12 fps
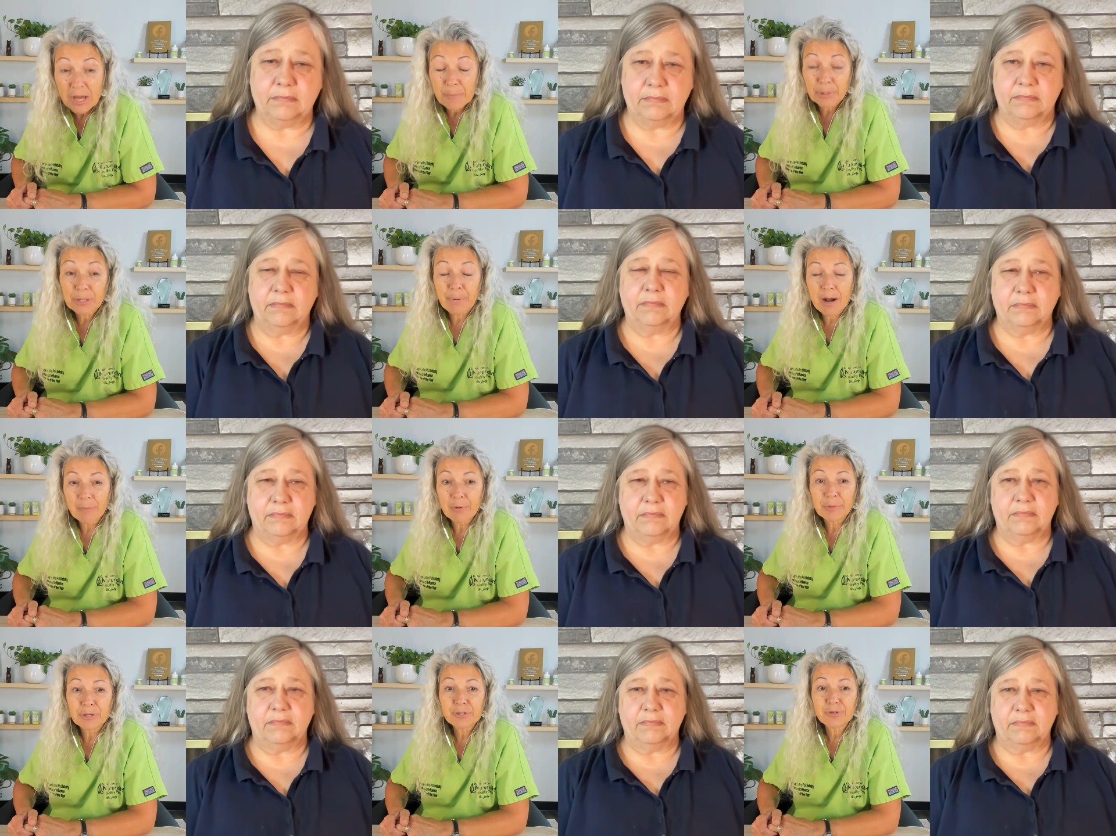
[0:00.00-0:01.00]
Speaker 1: but the problem
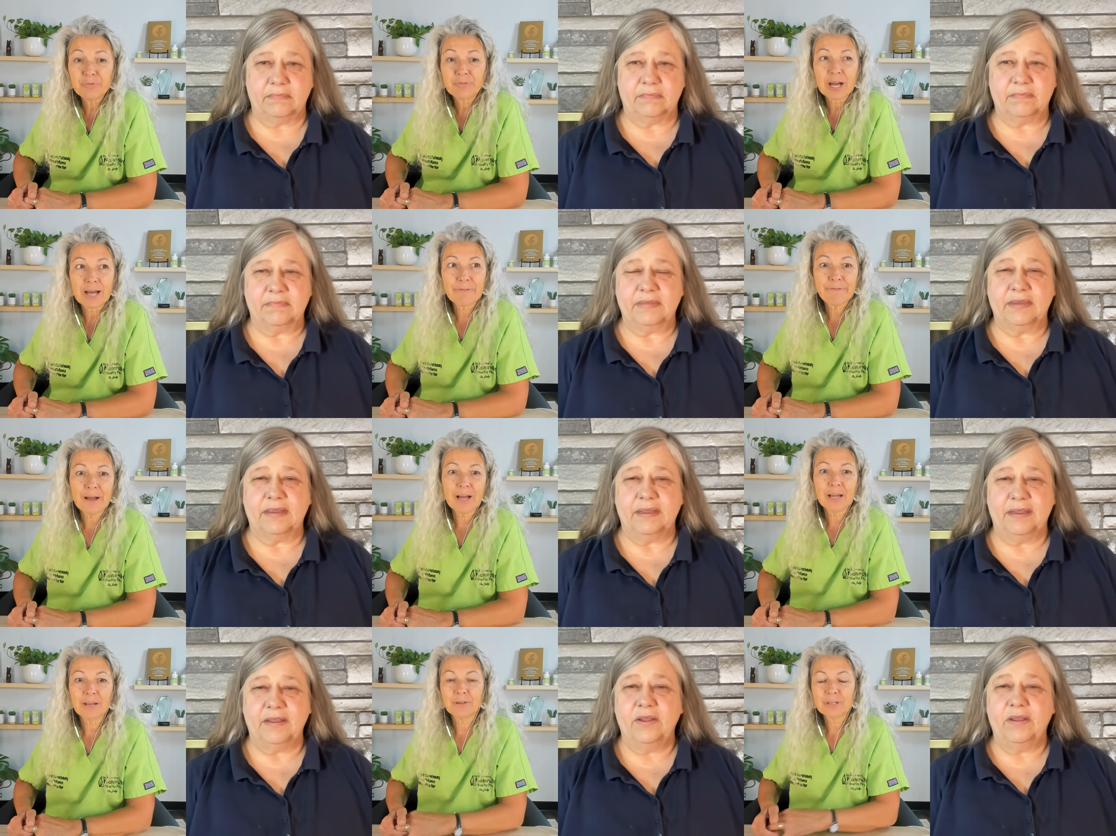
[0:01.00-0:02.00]
is you've got to
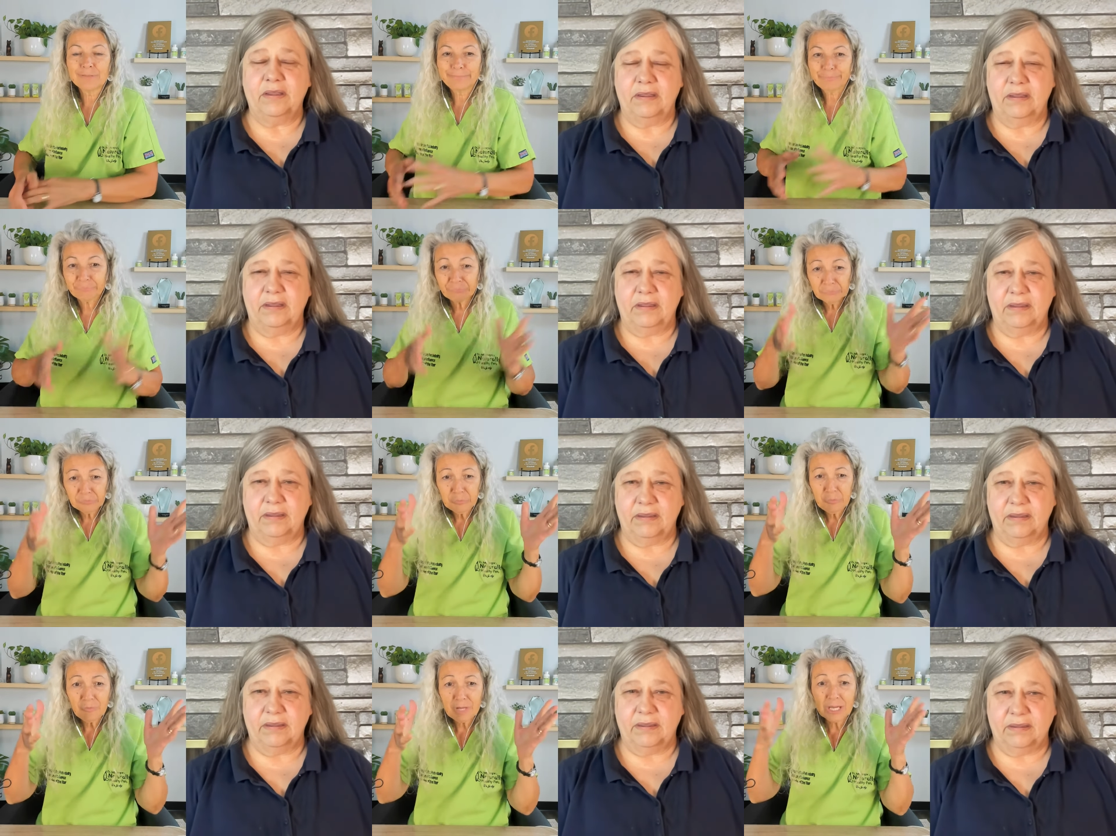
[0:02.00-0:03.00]
find
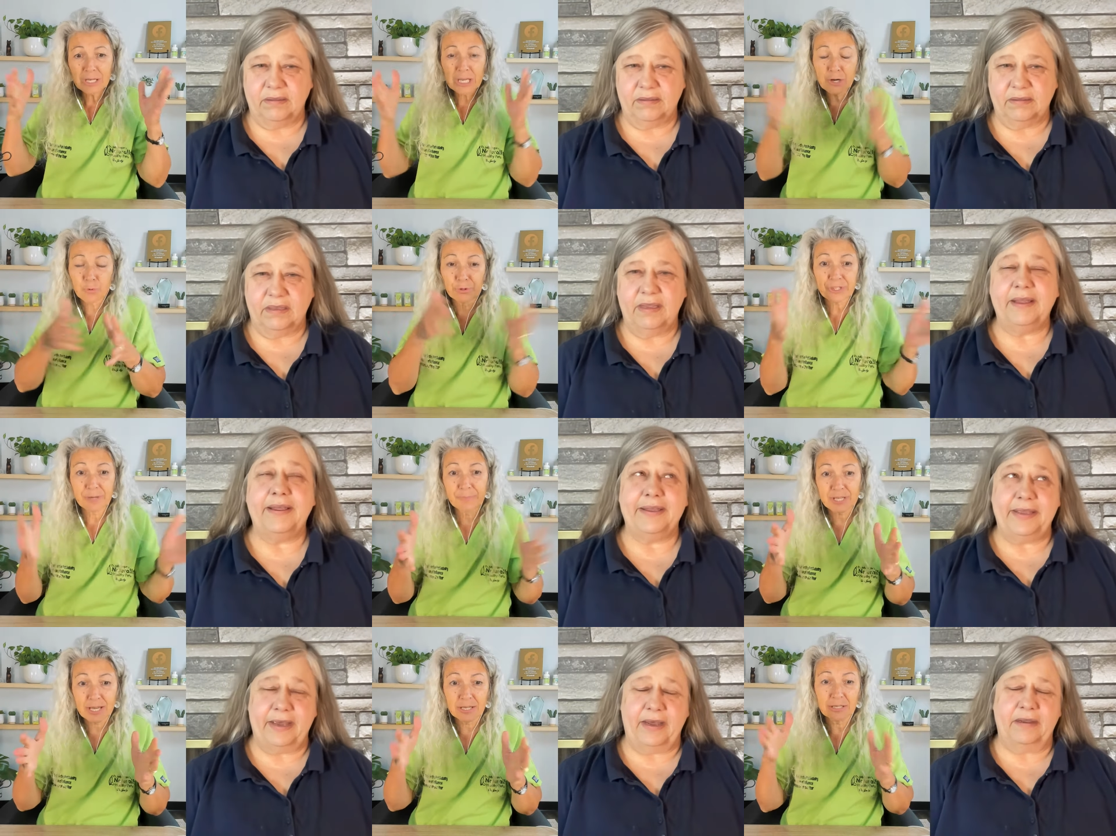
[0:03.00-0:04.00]
an equal
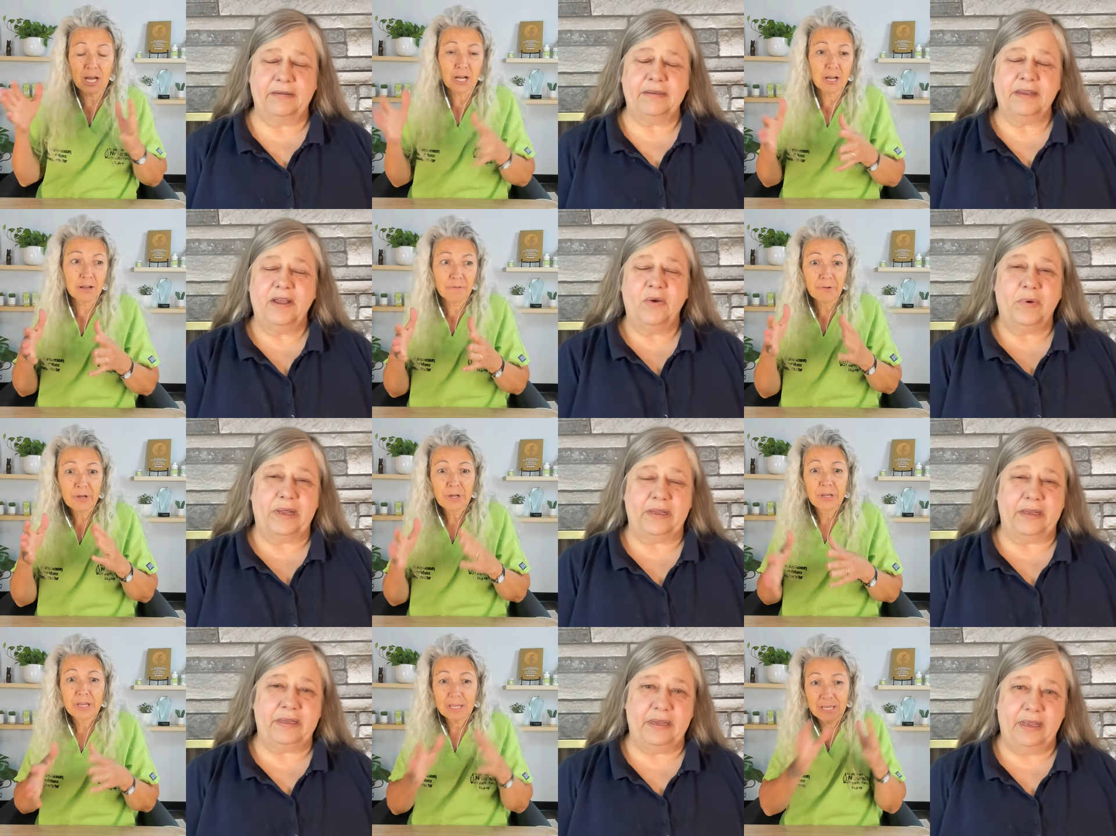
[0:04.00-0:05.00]
subset of
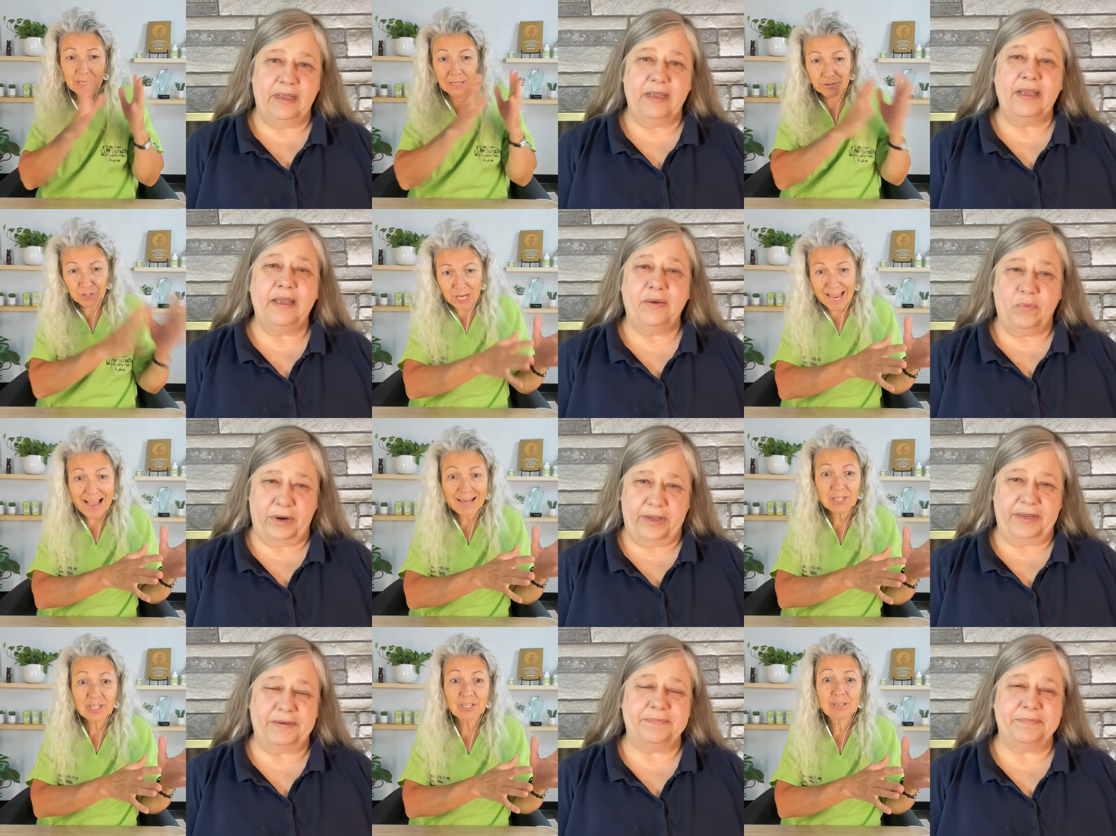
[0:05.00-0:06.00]
um, intact
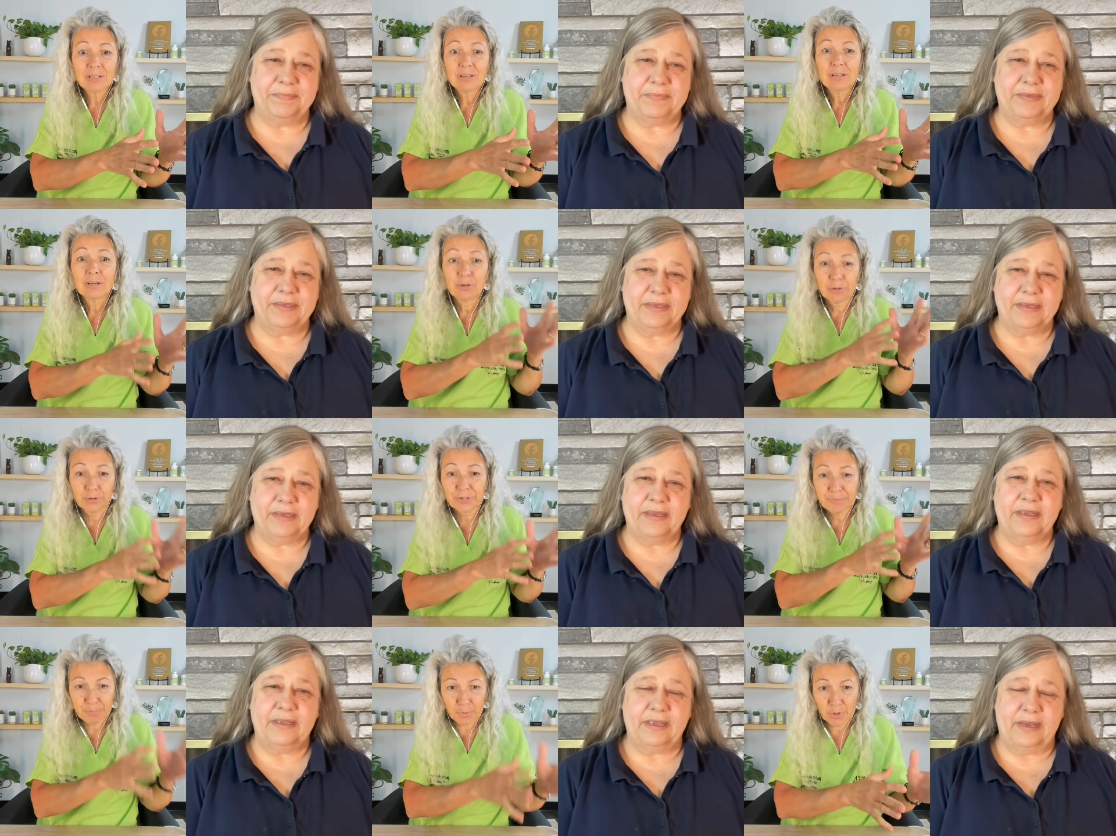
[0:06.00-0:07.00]
right girls
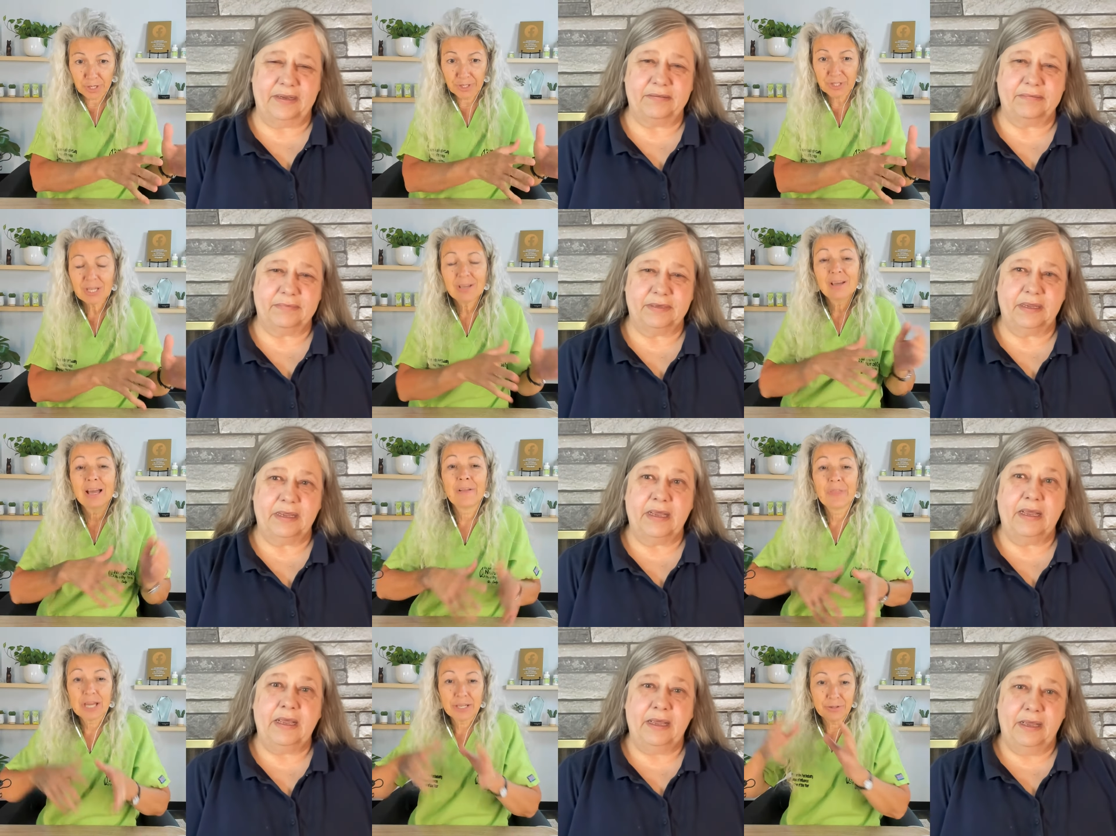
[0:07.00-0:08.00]
and yeah. boys,
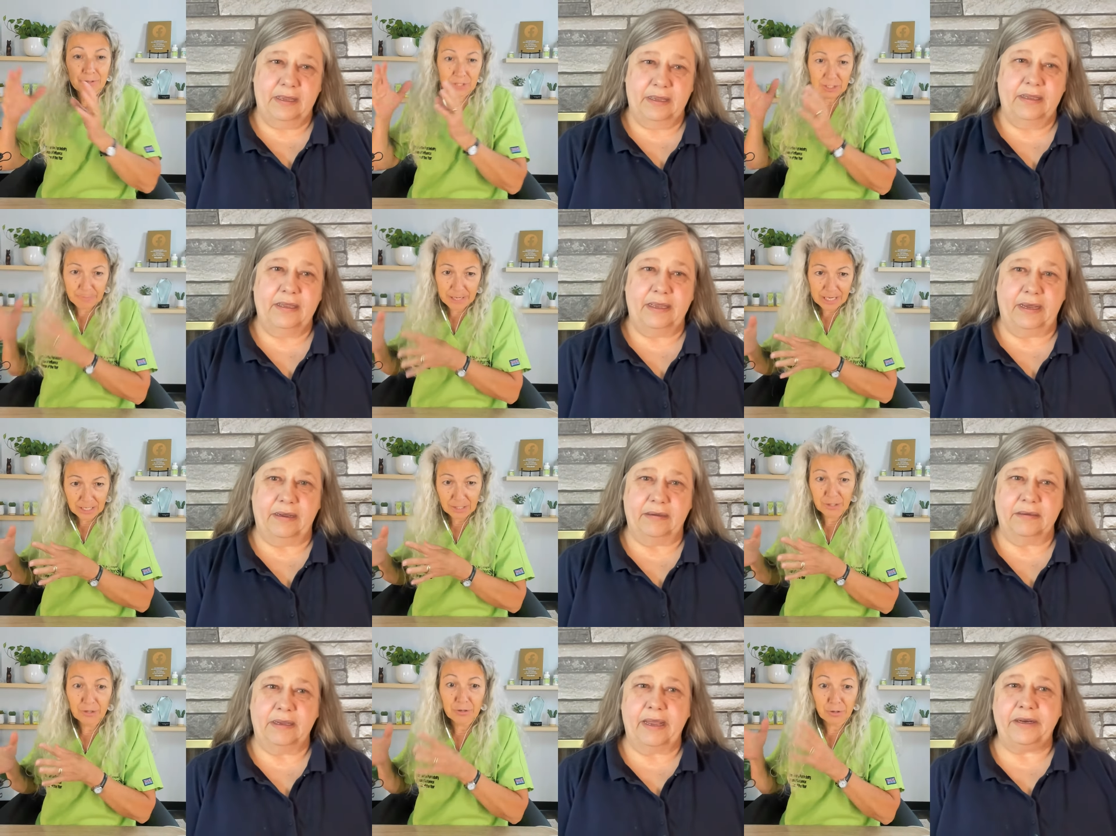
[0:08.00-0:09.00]
and then
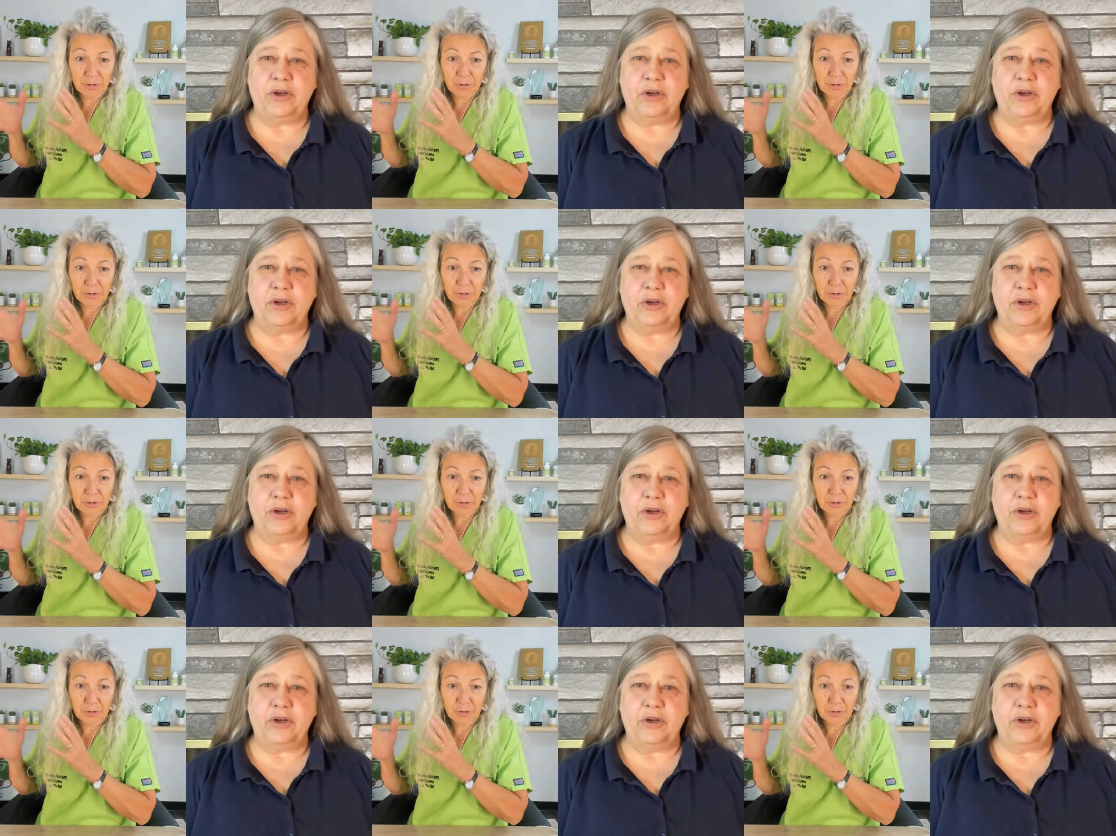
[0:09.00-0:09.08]
spayed. Yeah. And